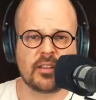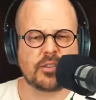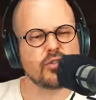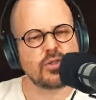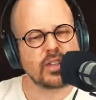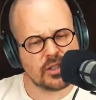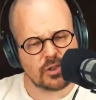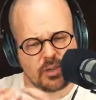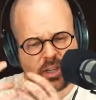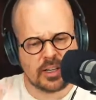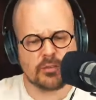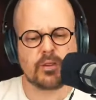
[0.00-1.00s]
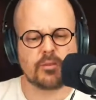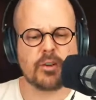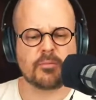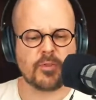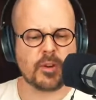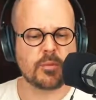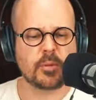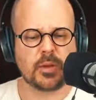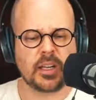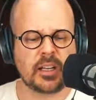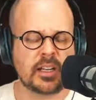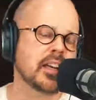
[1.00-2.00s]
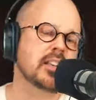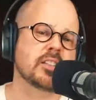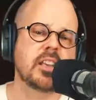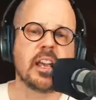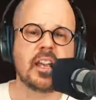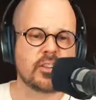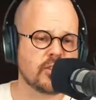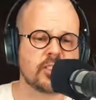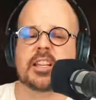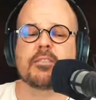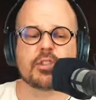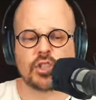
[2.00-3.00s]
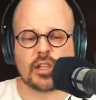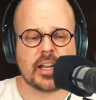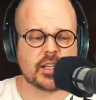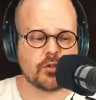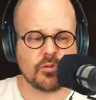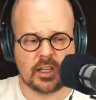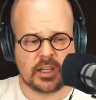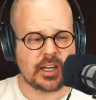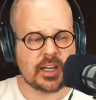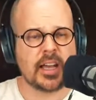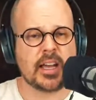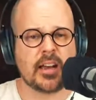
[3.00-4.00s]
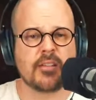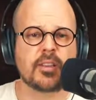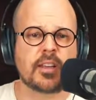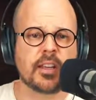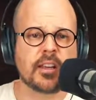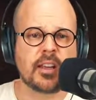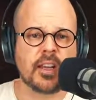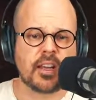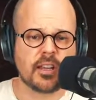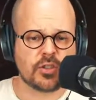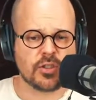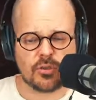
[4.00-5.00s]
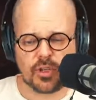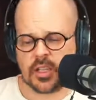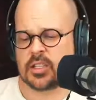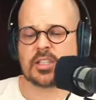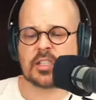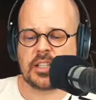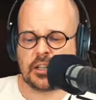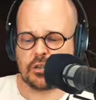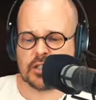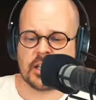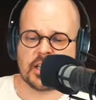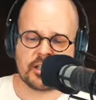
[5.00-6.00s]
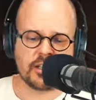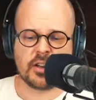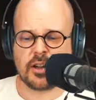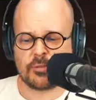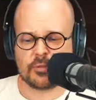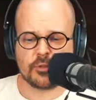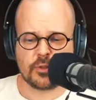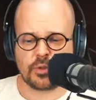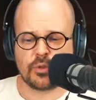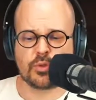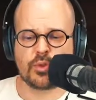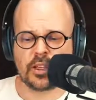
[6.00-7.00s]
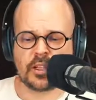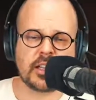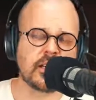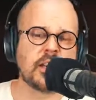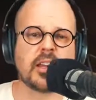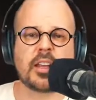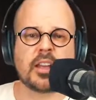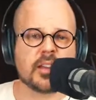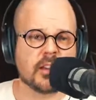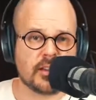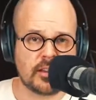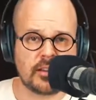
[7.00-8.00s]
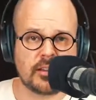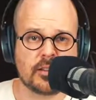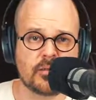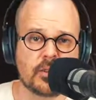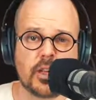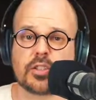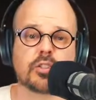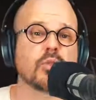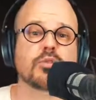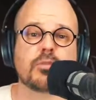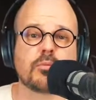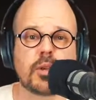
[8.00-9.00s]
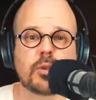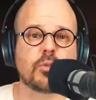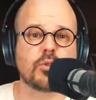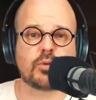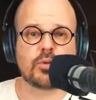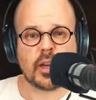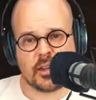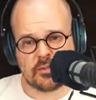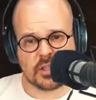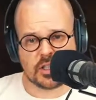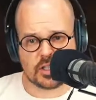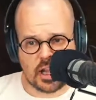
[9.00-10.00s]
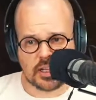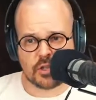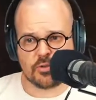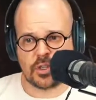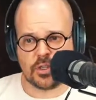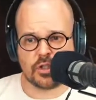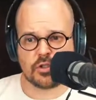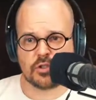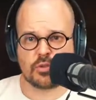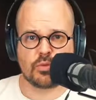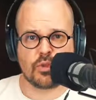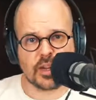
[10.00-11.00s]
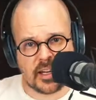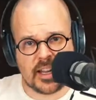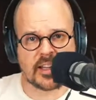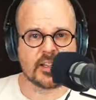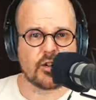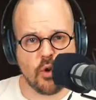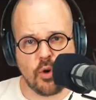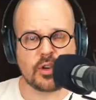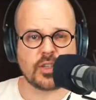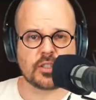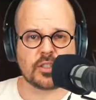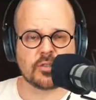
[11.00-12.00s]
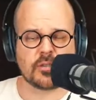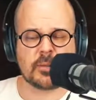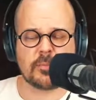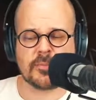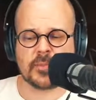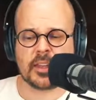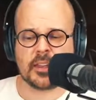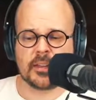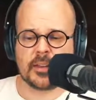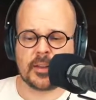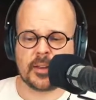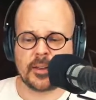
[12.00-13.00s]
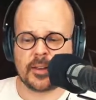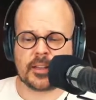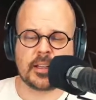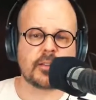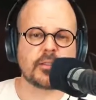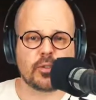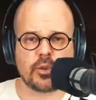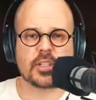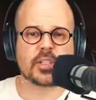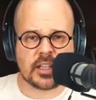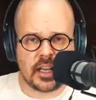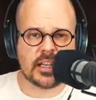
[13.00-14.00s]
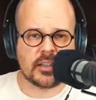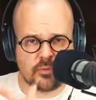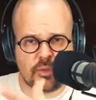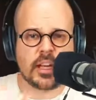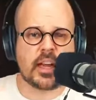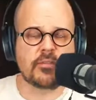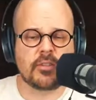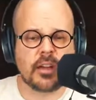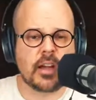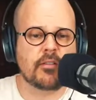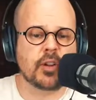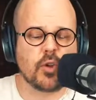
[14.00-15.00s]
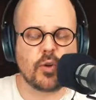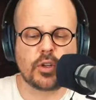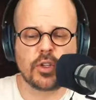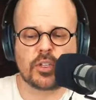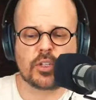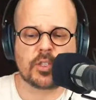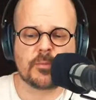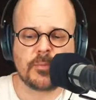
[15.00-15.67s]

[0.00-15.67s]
You need to deliver from the beginning. Else, just have a start screen like I have here, so you can see your signal coming through, and then there's also people who have the start screen just to collect audience, right? And then you can start in with having audience.